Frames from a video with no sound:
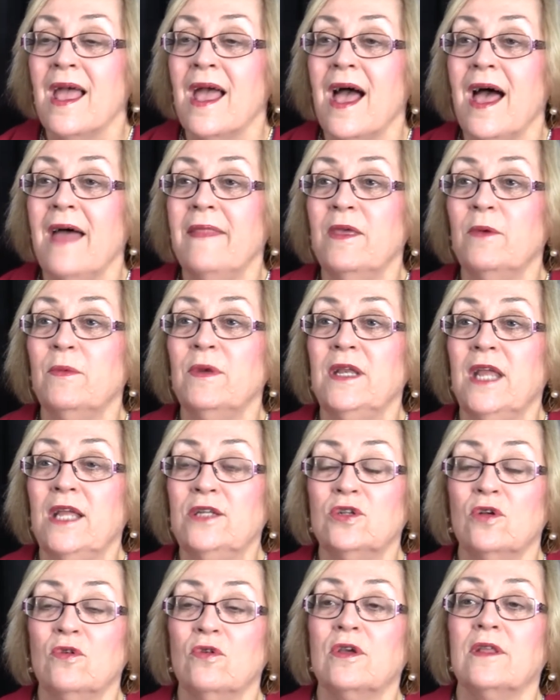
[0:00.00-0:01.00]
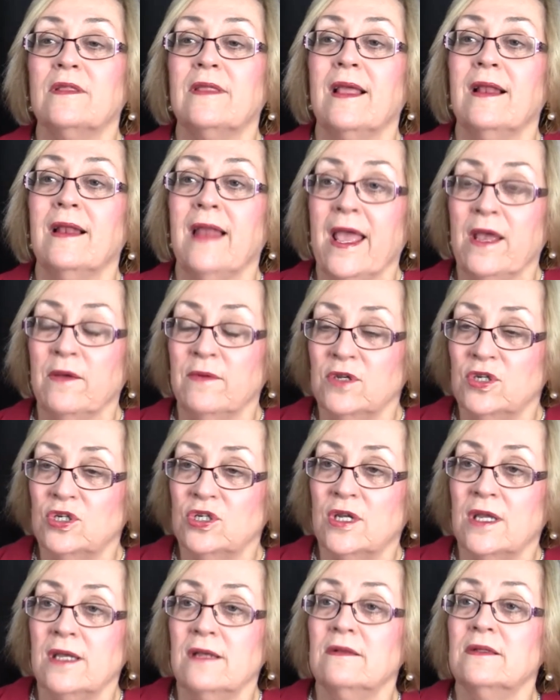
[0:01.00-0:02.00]
And then we need to look at their language
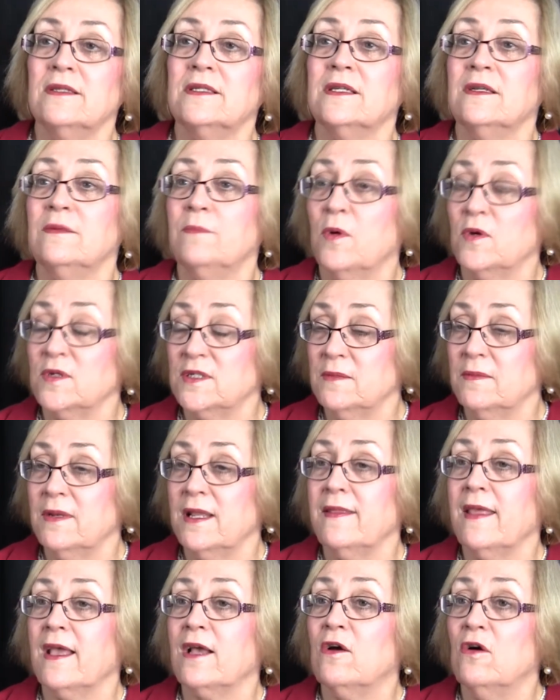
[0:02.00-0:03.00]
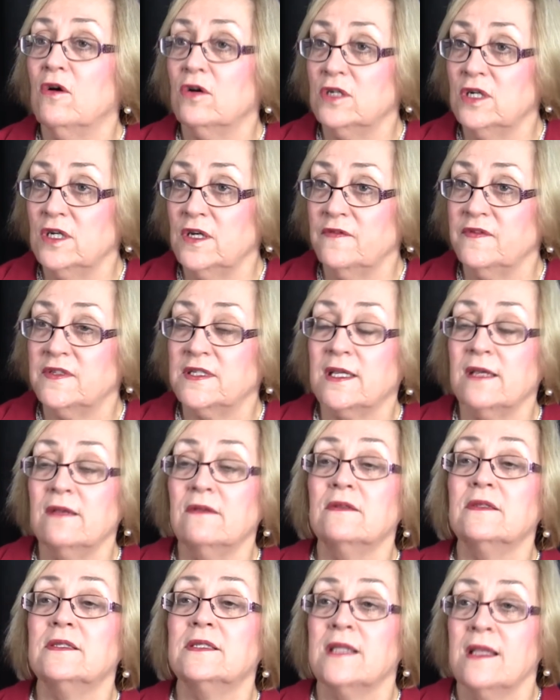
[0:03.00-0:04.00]
skills and possibly their cognitive
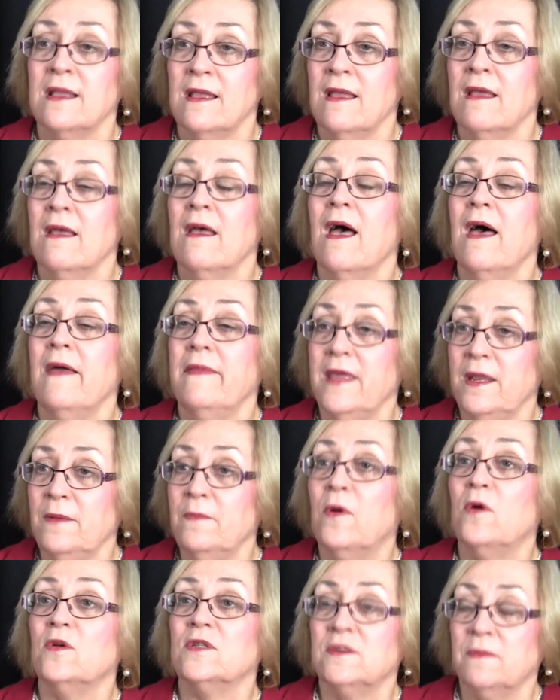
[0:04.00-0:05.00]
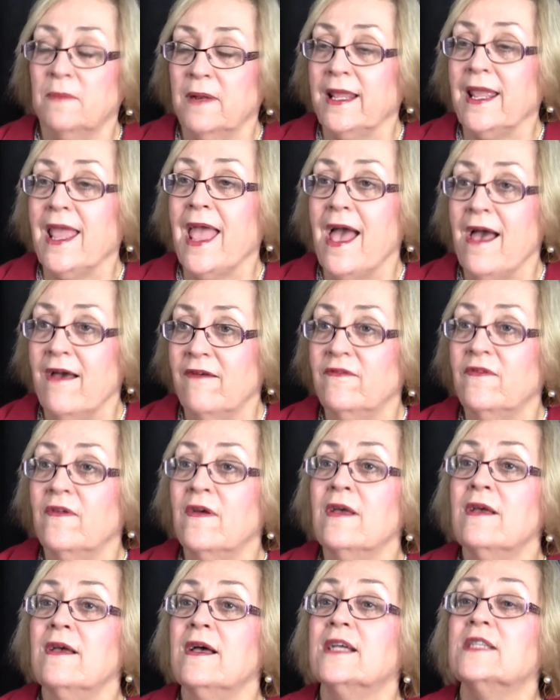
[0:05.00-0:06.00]
skills, and then possibly have
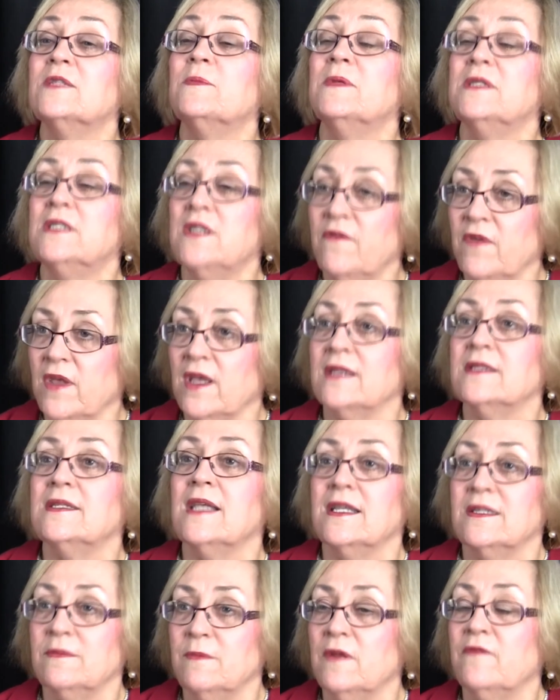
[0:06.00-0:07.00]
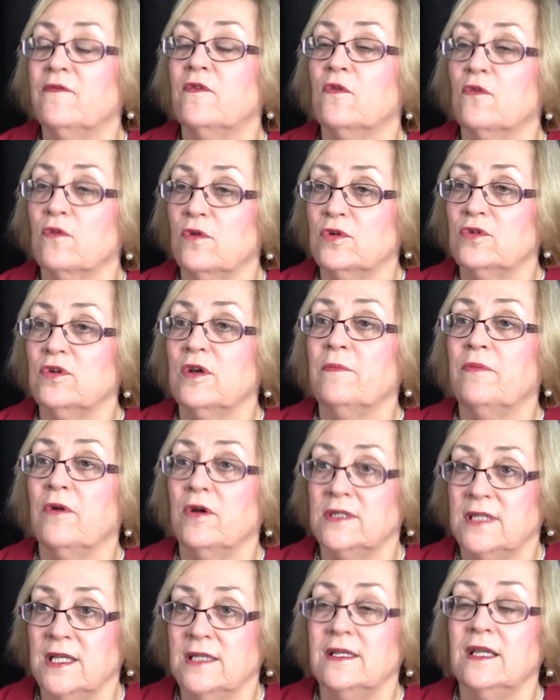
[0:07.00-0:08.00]
a specific assessment for auditory
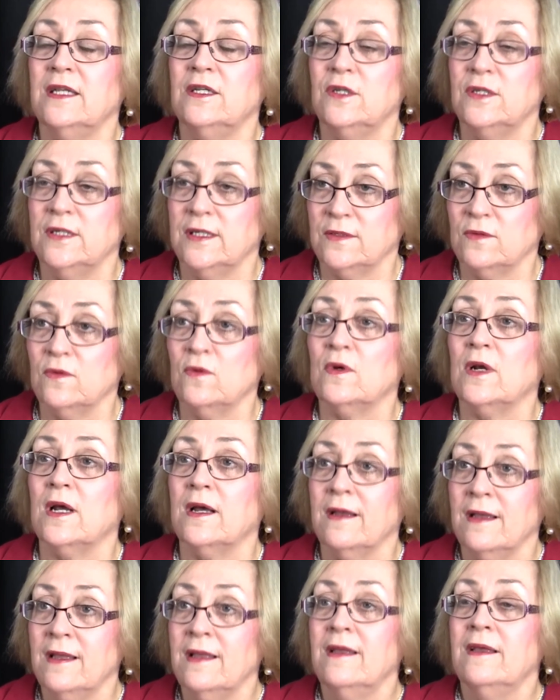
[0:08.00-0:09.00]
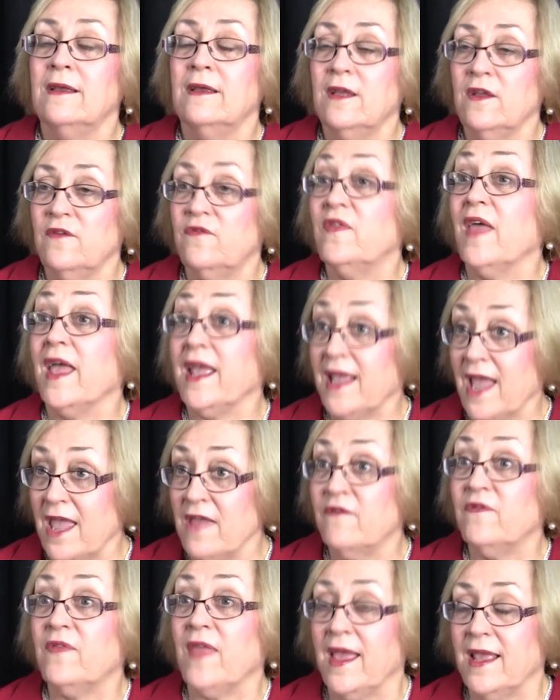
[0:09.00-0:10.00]
processing disorder if
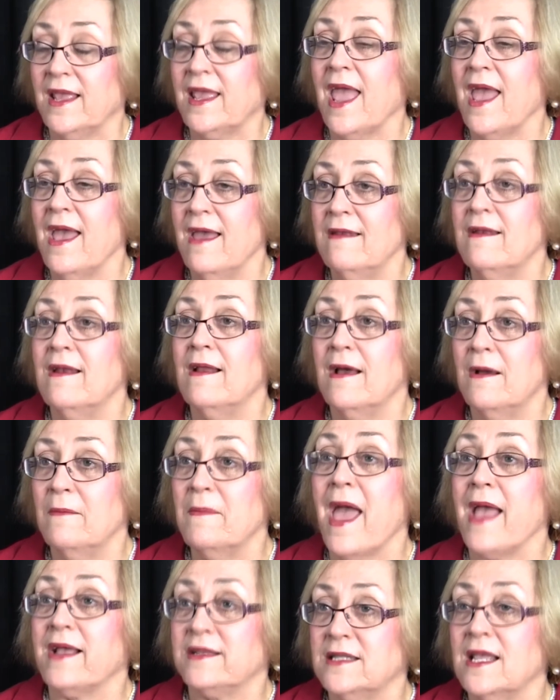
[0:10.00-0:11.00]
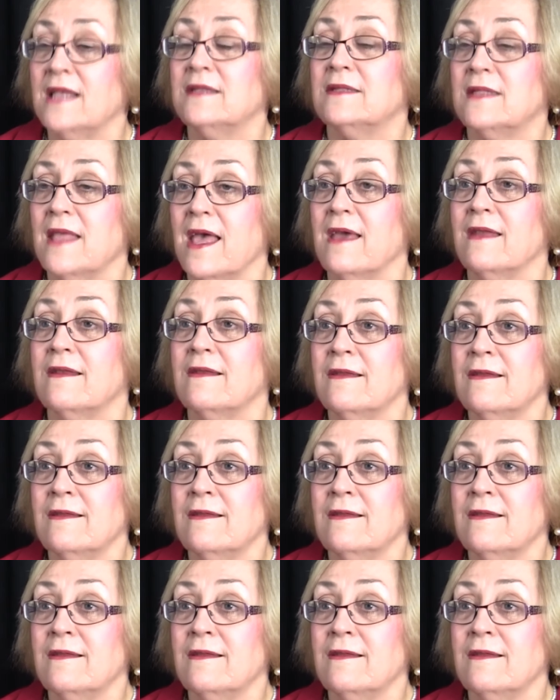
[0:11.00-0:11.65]
they can access that.